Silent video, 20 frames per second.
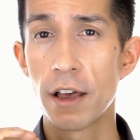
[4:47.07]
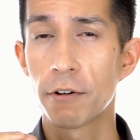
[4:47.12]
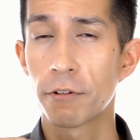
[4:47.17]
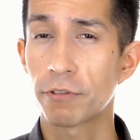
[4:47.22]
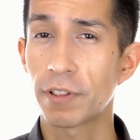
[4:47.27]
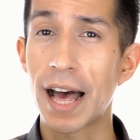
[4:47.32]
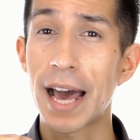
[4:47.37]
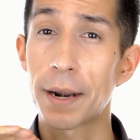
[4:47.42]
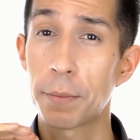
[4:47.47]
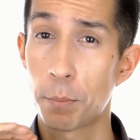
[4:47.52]

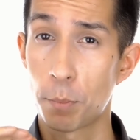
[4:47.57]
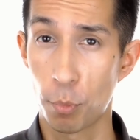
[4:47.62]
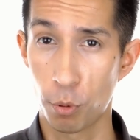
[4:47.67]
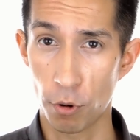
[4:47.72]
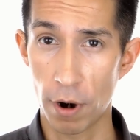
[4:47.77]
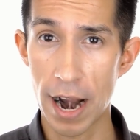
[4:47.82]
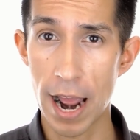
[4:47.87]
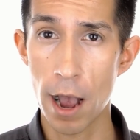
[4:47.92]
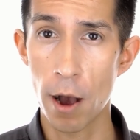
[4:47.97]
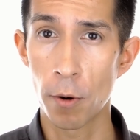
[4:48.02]
flat
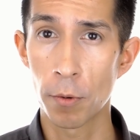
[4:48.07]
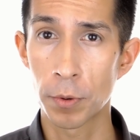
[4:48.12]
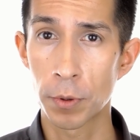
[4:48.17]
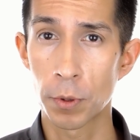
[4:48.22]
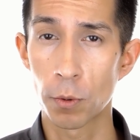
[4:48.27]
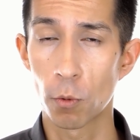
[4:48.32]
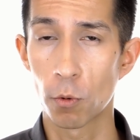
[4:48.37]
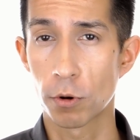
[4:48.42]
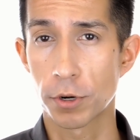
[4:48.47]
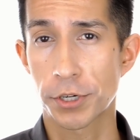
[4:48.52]

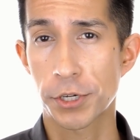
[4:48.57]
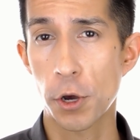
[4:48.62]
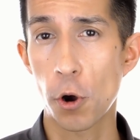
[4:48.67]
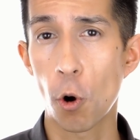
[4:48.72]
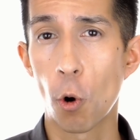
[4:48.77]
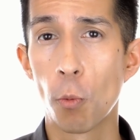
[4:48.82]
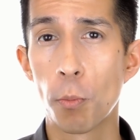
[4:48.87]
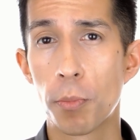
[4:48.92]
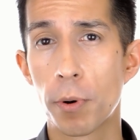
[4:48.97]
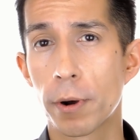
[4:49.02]
brown or
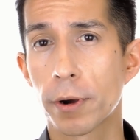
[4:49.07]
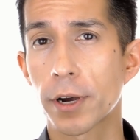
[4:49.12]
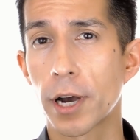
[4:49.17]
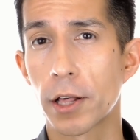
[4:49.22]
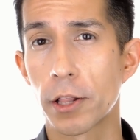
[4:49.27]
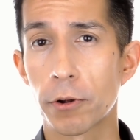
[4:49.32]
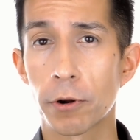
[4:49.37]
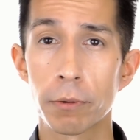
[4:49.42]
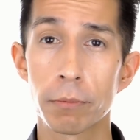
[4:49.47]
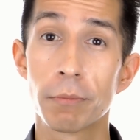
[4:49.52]
taupe
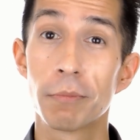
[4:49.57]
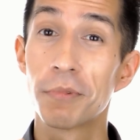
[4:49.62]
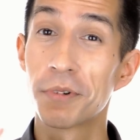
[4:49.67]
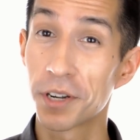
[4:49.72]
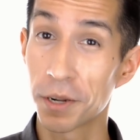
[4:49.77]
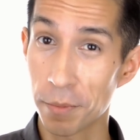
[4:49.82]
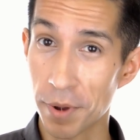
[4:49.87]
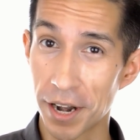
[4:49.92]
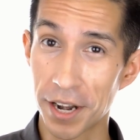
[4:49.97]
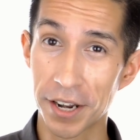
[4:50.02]
color
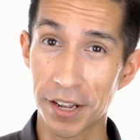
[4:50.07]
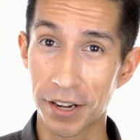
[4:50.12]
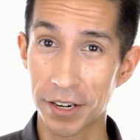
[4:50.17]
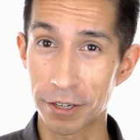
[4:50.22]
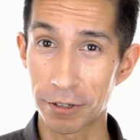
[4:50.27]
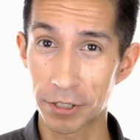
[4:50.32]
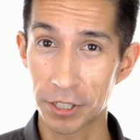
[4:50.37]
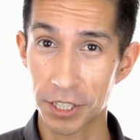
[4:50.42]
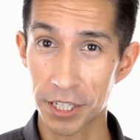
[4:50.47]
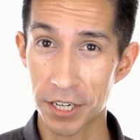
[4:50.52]
depending on
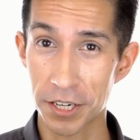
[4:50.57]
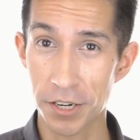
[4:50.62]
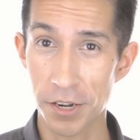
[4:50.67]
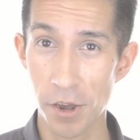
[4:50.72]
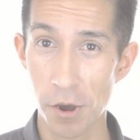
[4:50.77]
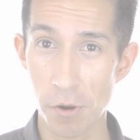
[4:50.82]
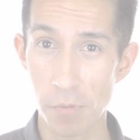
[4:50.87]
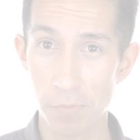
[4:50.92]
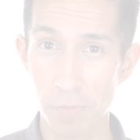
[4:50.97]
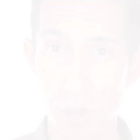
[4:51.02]
your skin
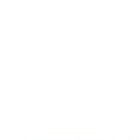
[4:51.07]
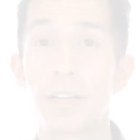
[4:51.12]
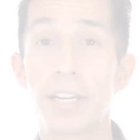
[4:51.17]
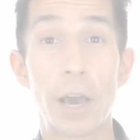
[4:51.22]
tone.